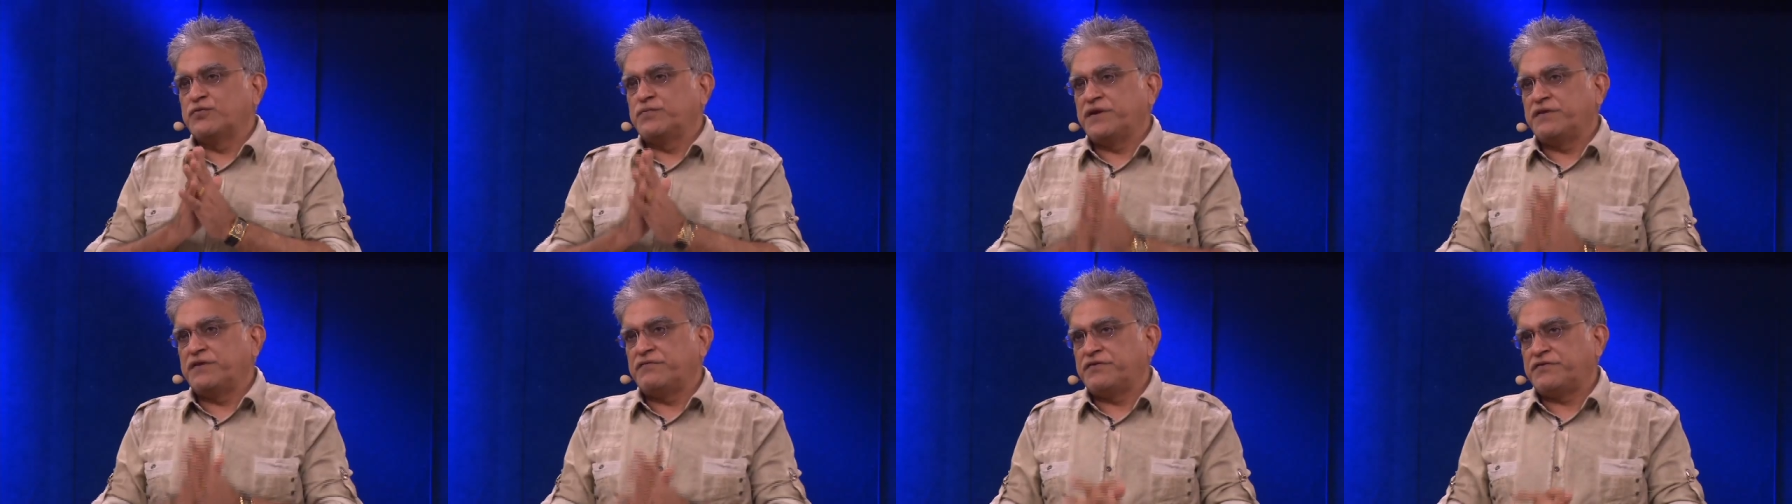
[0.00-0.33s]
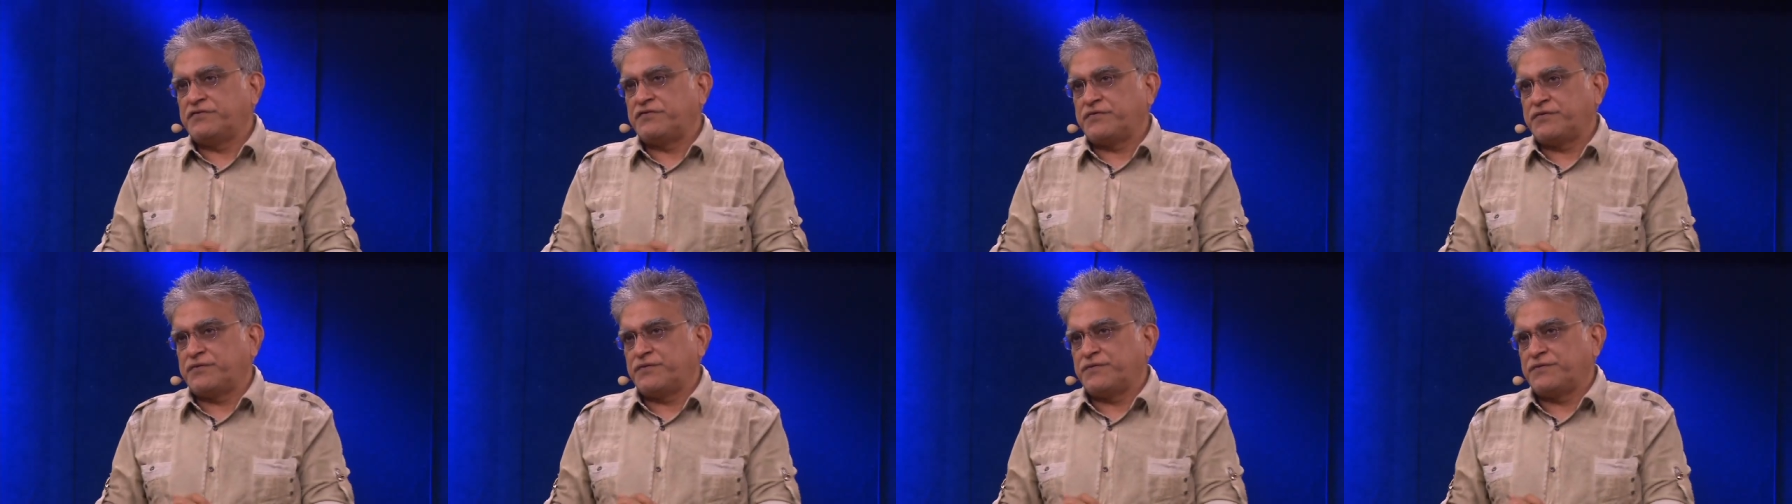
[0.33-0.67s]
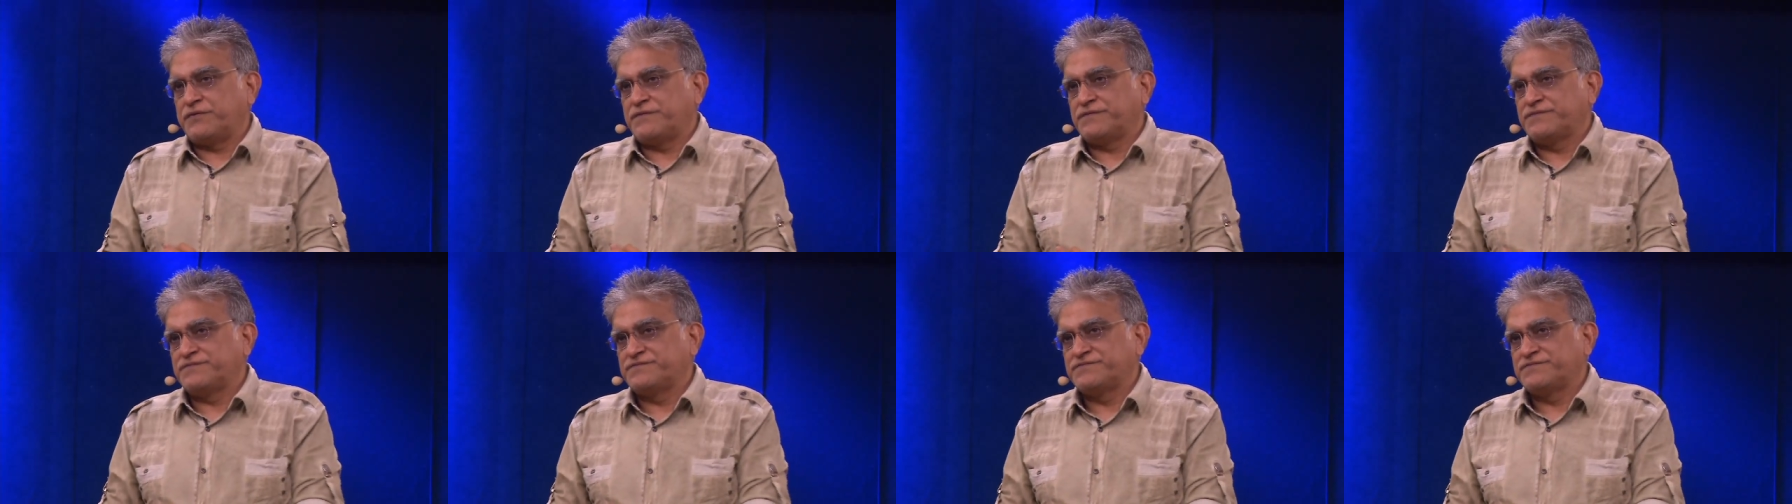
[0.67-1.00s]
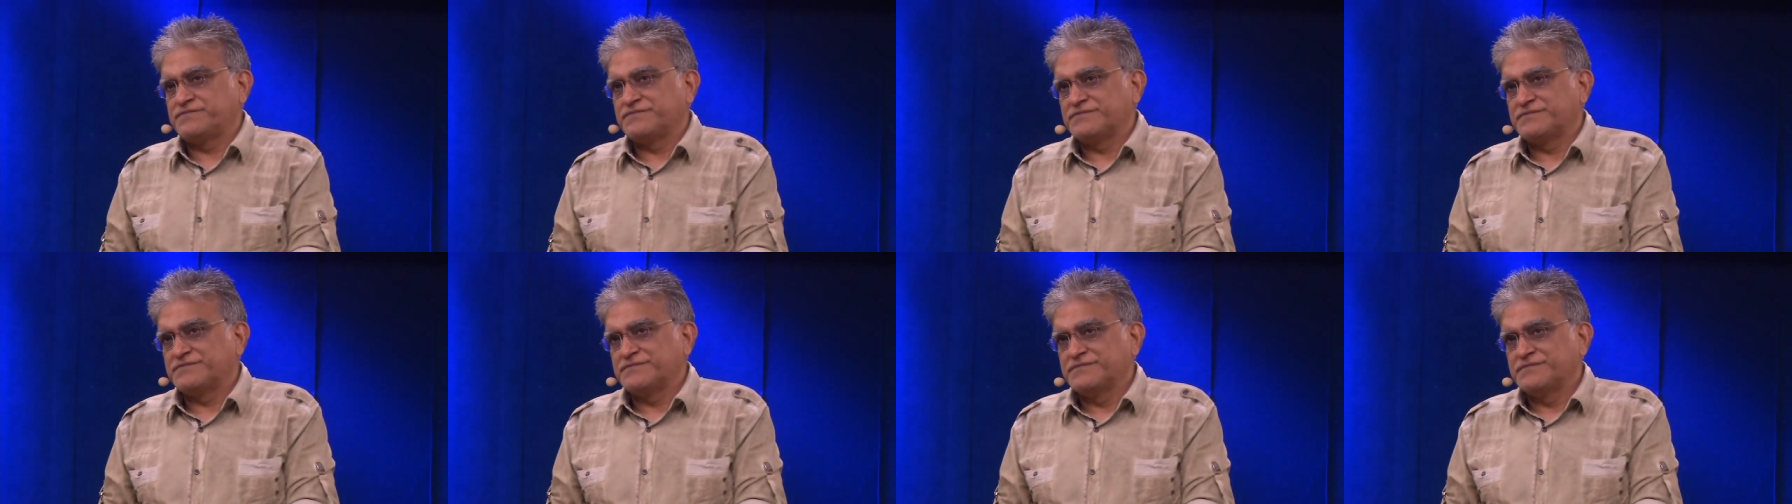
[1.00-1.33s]
to be with you.
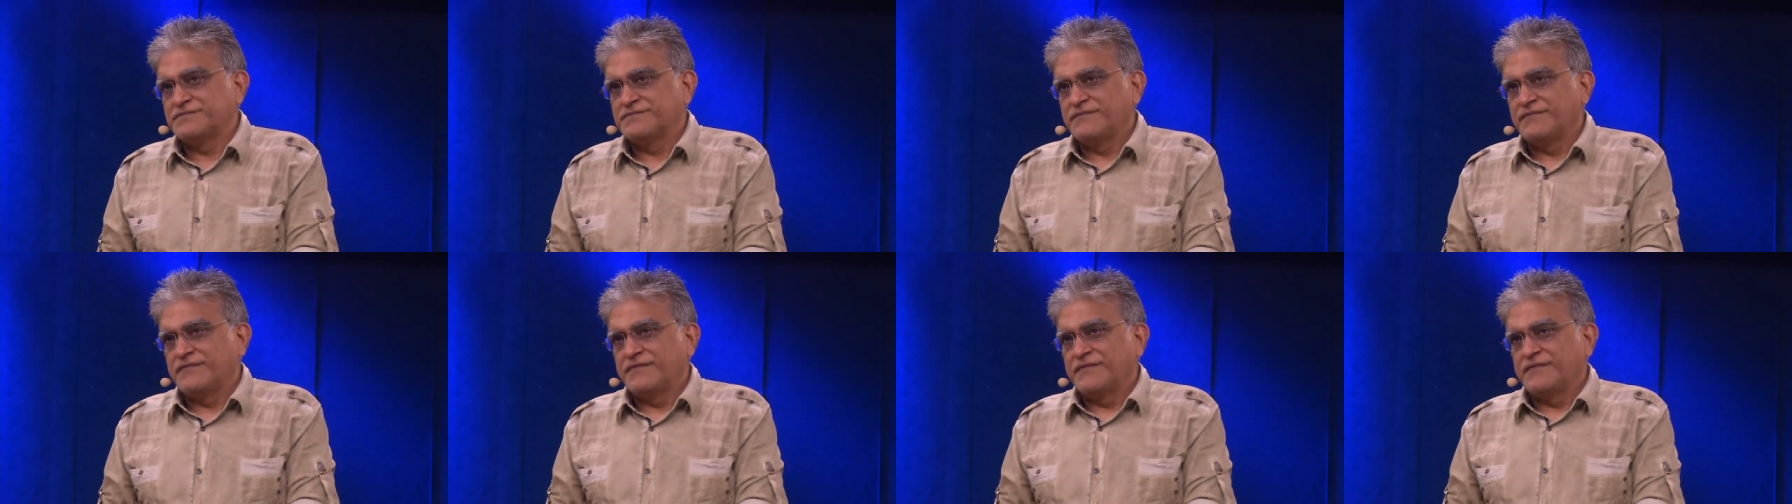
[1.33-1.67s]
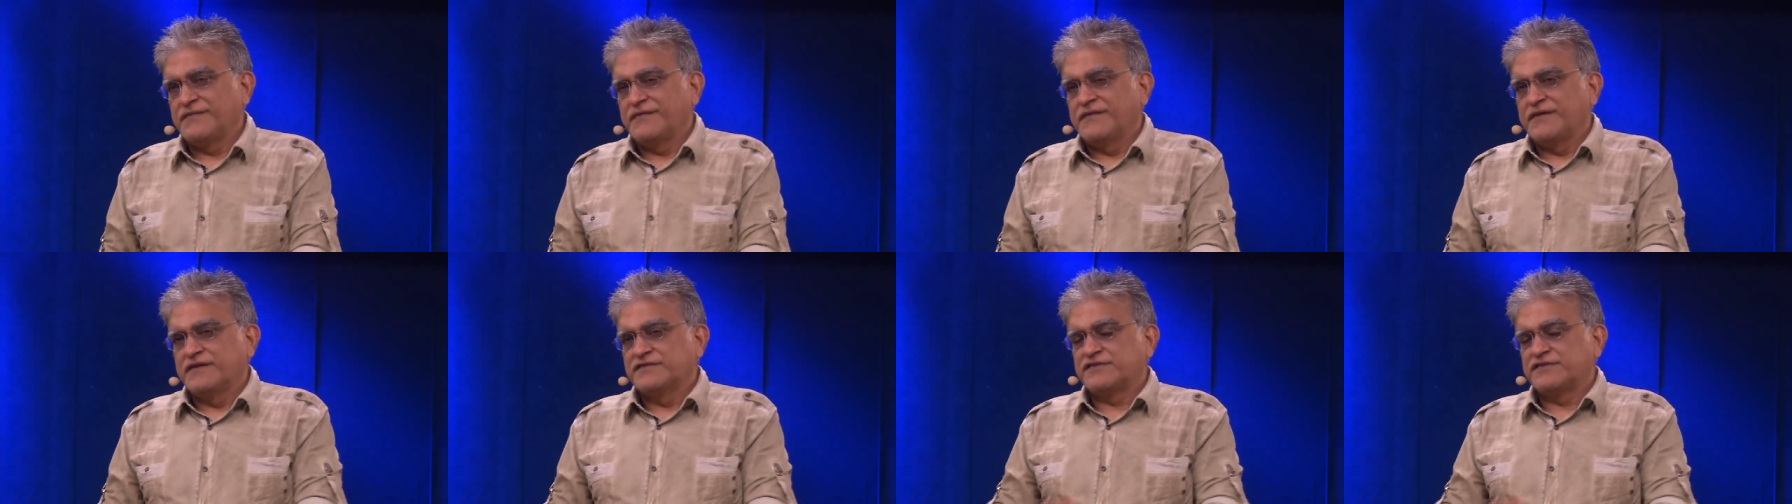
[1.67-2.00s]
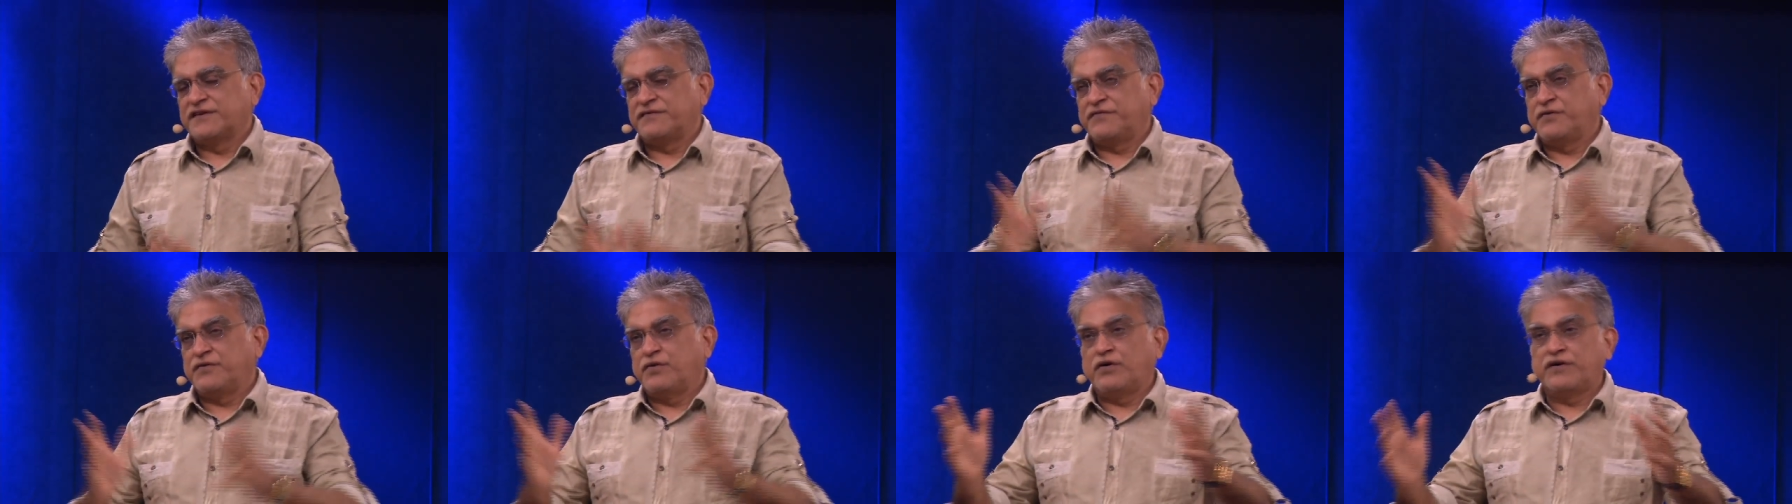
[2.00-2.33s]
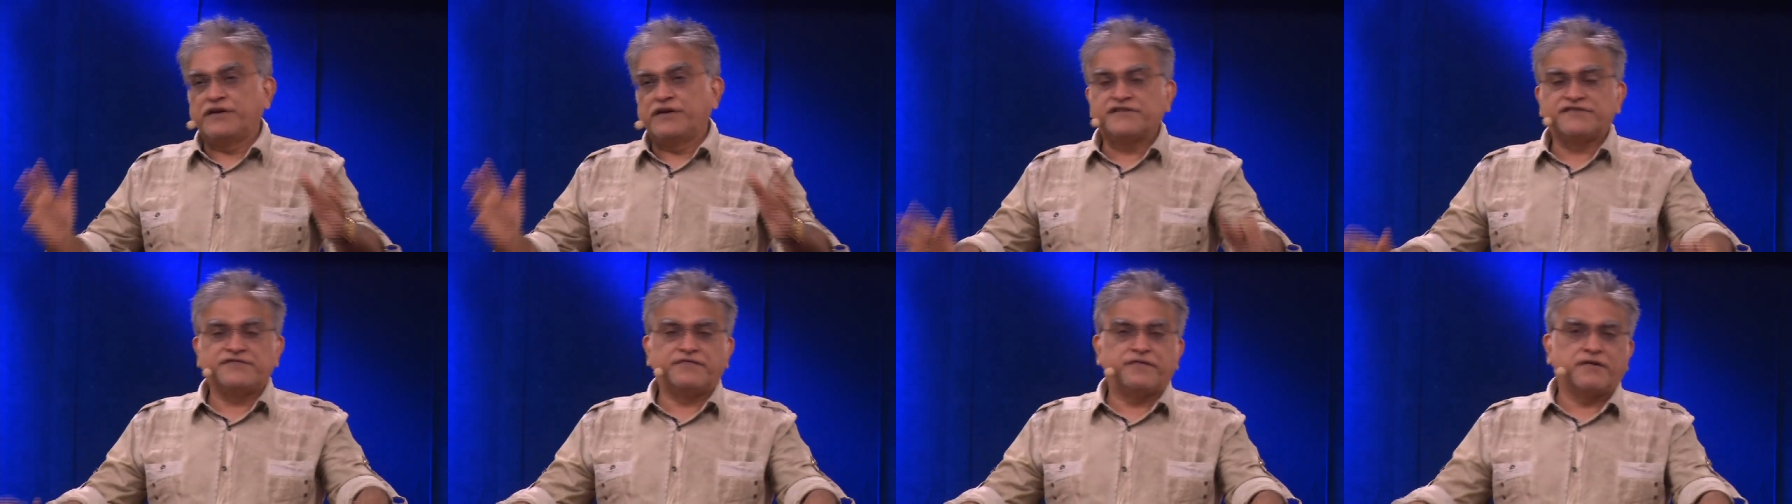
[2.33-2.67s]
So if
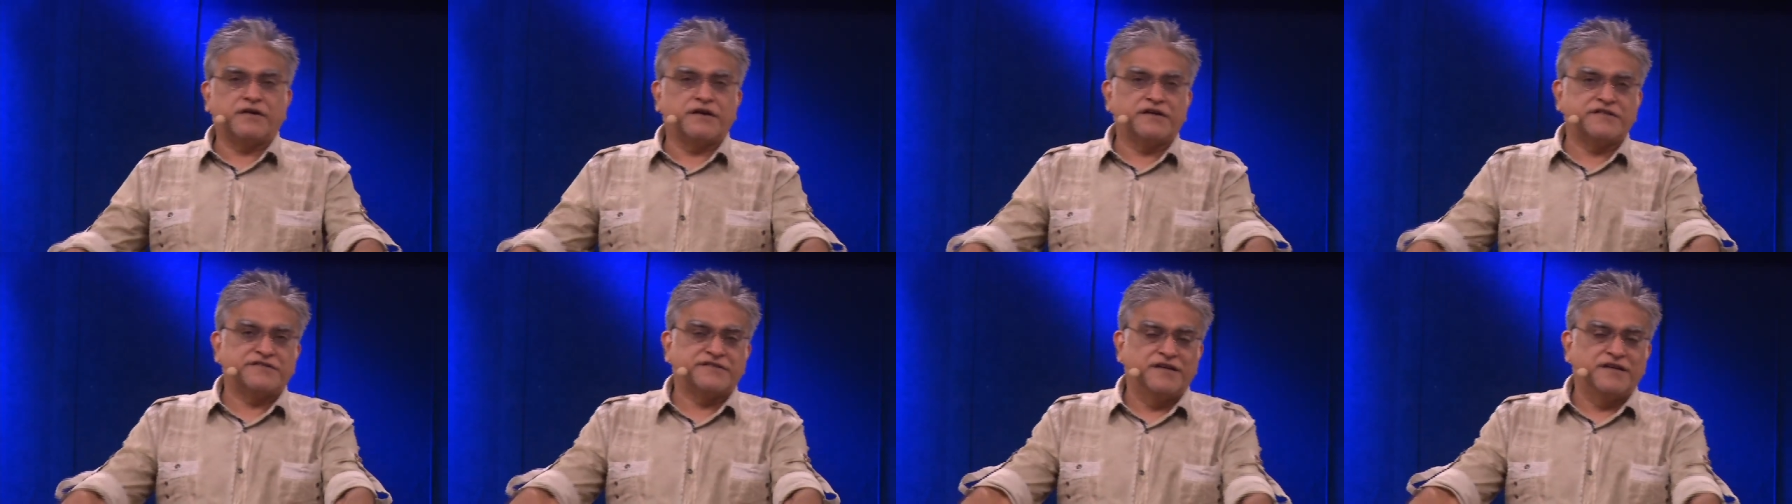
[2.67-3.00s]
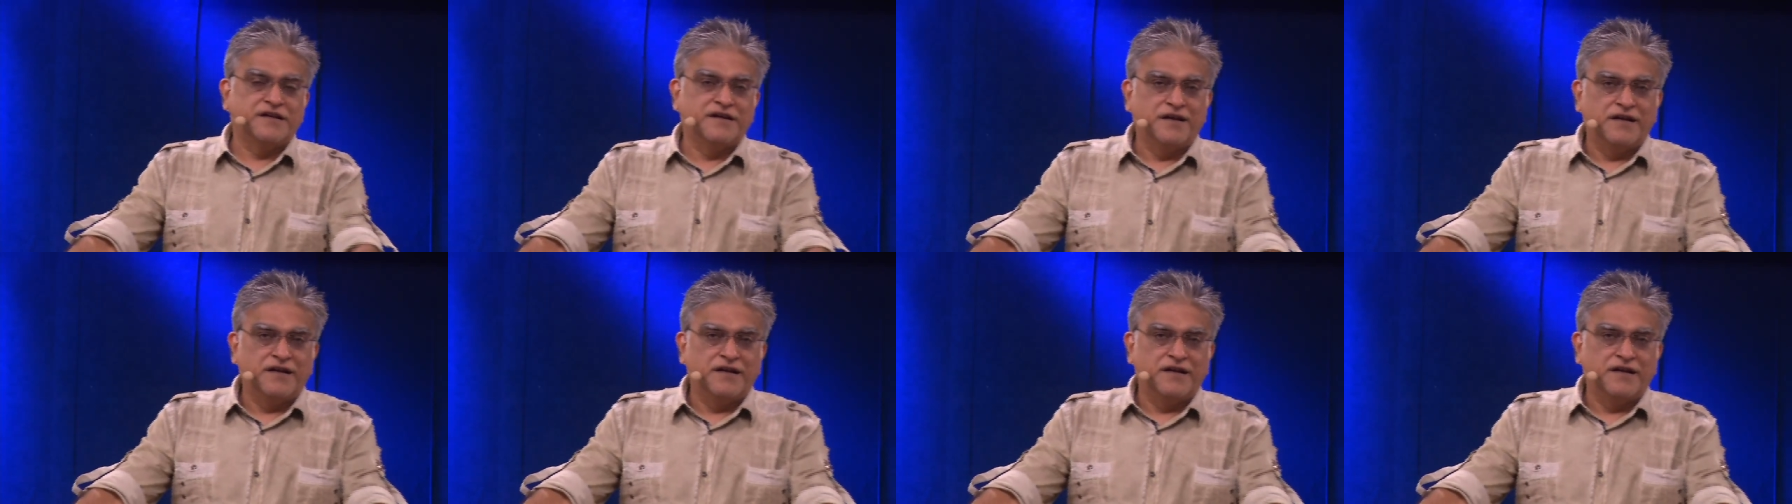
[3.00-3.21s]
God is for us,